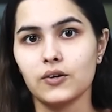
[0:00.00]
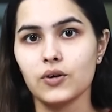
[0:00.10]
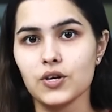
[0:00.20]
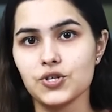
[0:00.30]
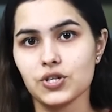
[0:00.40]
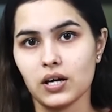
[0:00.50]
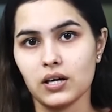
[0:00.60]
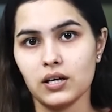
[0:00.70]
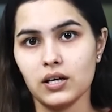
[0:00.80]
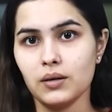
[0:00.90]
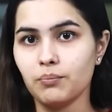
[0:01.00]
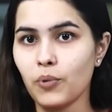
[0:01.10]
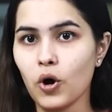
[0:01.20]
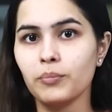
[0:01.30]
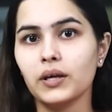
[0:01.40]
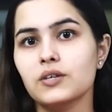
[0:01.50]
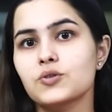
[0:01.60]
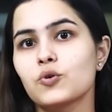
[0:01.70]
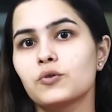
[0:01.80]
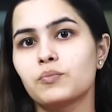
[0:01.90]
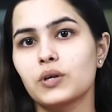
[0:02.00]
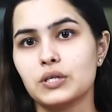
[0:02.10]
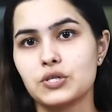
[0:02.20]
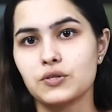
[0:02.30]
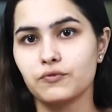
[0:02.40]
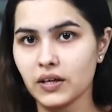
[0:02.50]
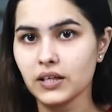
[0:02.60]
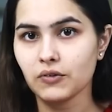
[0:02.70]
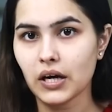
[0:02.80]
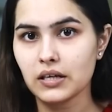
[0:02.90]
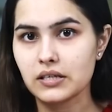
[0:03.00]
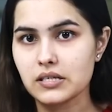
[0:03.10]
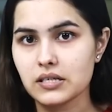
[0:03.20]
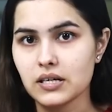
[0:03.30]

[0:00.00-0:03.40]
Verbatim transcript: Russia bombing its own bridge. Funny, right?